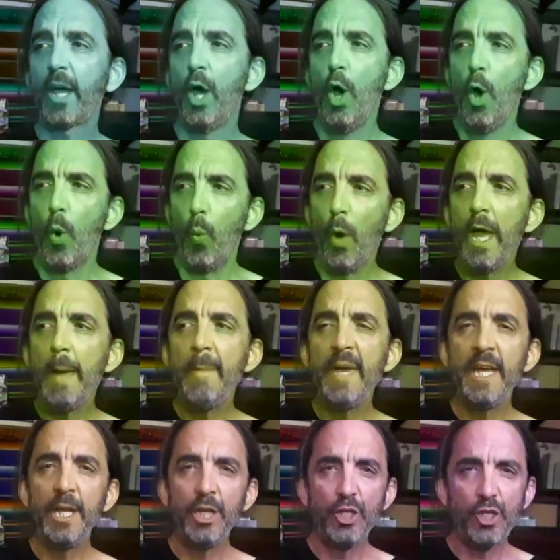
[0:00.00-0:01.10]

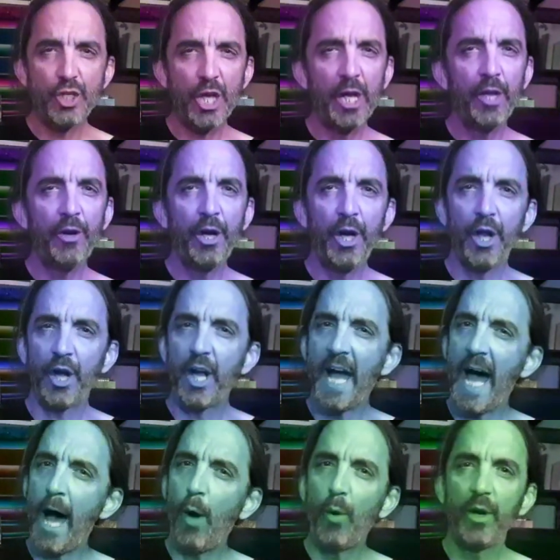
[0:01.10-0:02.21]
Women and children are
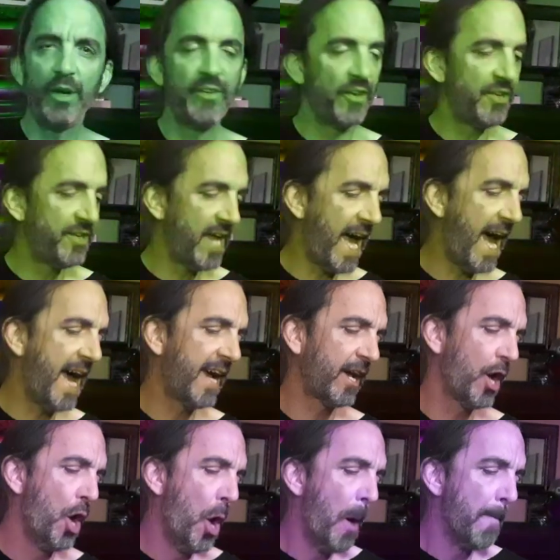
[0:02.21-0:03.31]
cowards attack.
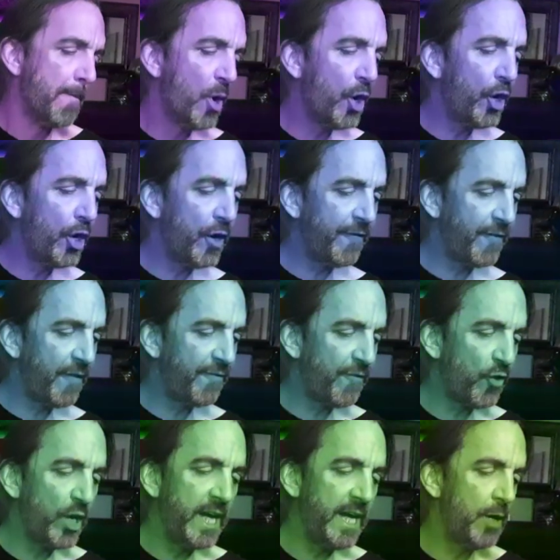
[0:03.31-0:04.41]
Murder for
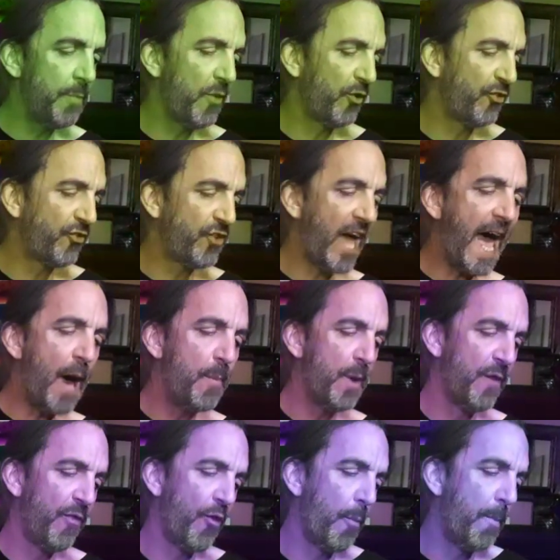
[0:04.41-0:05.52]
freedom, the stab
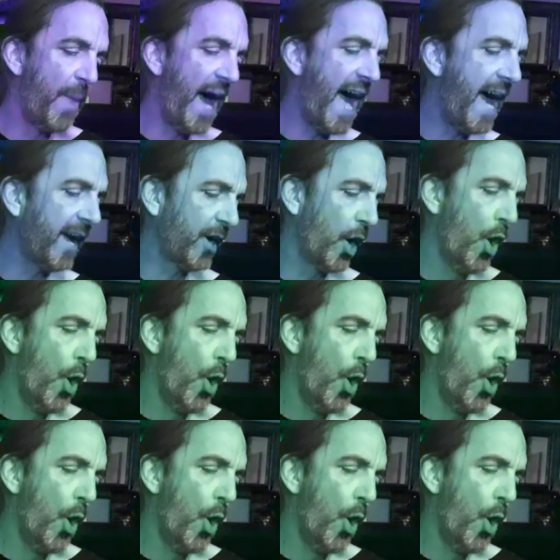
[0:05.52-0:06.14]
in the back.